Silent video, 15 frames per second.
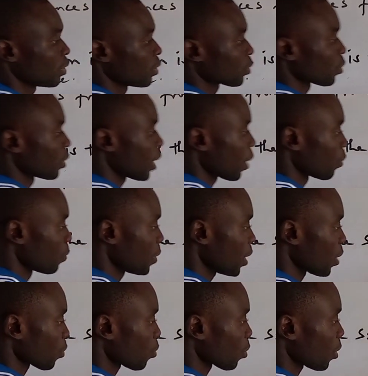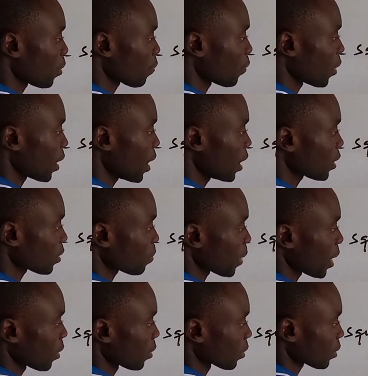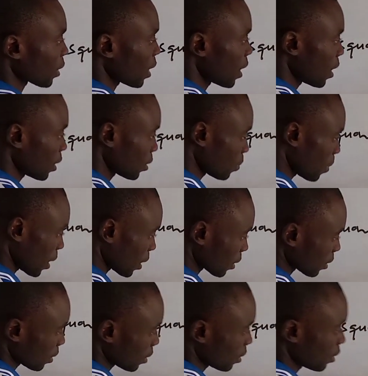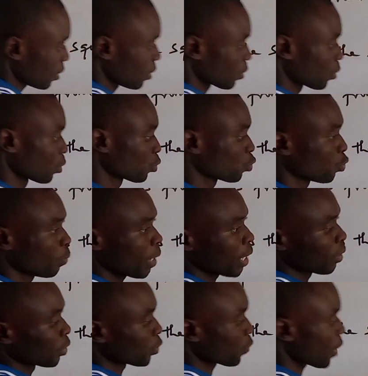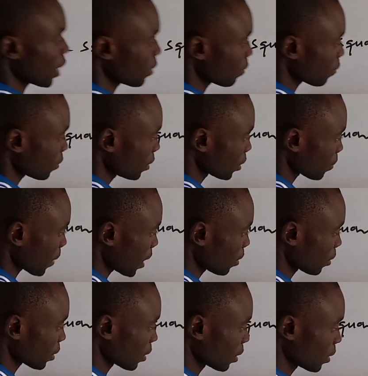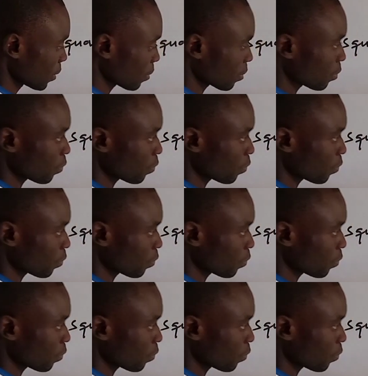So there will be a column for s minus s bar. So 2 minus 5 is minus 3.